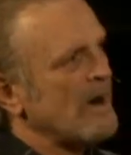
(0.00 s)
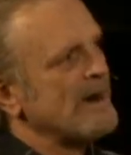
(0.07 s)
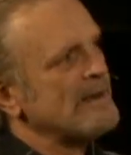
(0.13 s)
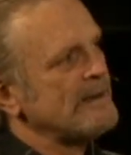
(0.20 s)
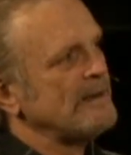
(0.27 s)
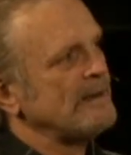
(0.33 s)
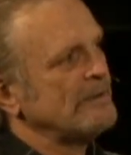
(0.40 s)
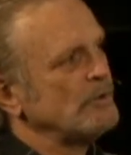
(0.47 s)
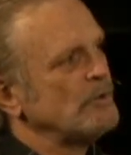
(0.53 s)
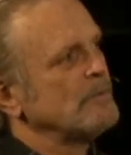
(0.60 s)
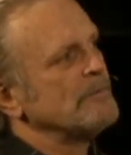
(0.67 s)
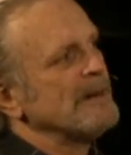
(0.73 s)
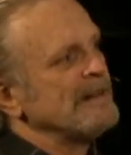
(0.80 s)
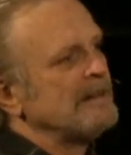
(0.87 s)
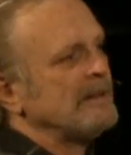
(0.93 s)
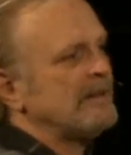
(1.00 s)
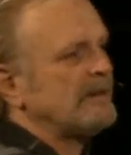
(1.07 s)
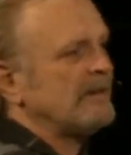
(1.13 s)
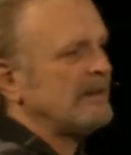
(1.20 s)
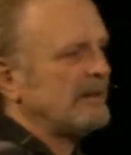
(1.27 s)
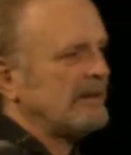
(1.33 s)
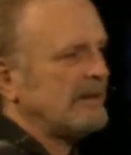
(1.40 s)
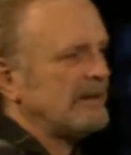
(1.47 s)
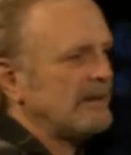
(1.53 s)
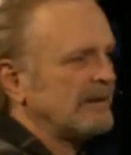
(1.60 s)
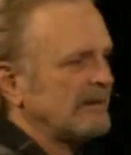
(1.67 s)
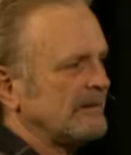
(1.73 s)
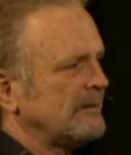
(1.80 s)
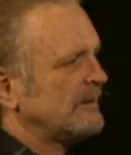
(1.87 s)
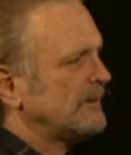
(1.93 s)
why Luke might
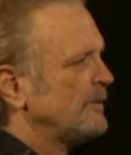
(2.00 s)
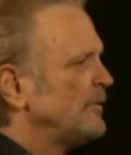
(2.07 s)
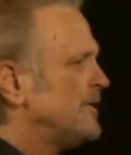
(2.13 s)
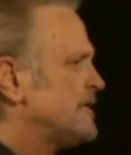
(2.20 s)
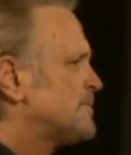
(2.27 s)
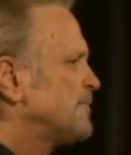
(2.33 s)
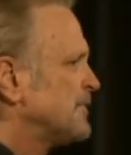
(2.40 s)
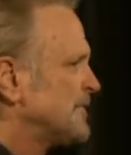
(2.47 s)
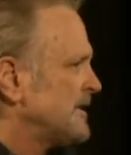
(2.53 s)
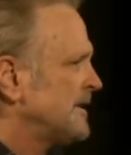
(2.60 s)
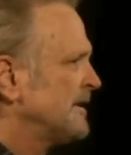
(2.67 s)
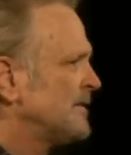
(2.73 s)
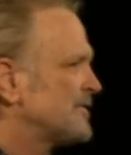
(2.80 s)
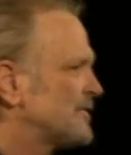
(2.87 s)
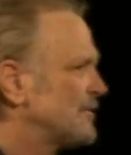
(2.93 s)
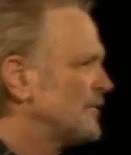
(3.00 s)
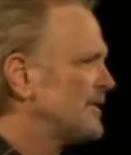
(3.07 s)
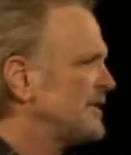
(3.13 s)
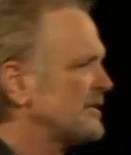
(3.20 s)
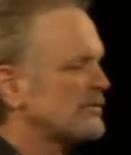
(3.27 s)
uh, include this particular story.